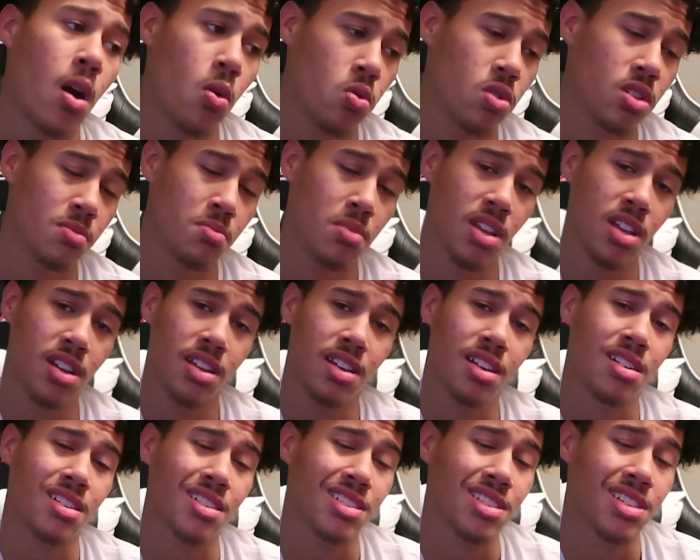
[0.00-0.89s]
was being
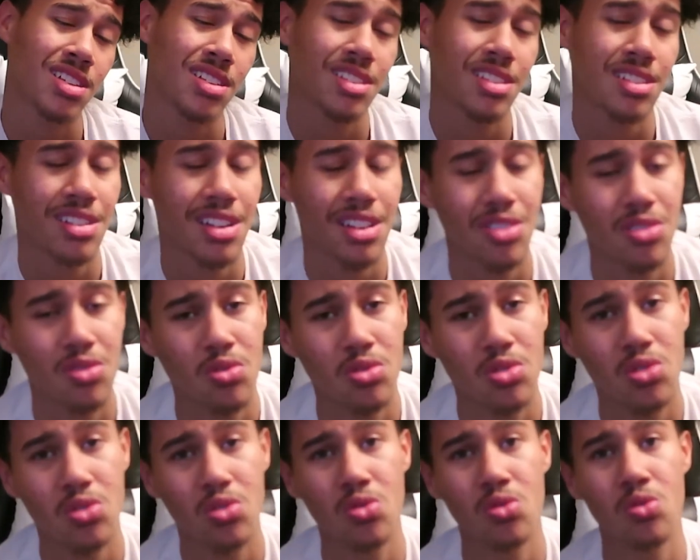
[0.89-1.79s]
inconsistent on
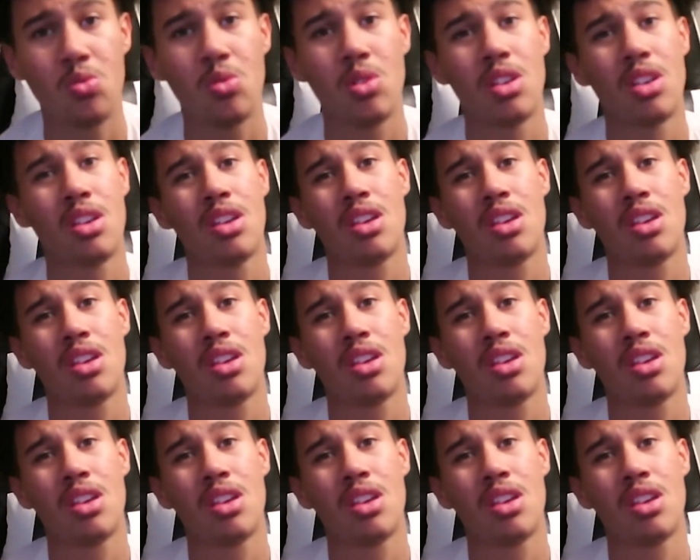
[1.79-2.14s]
YouTube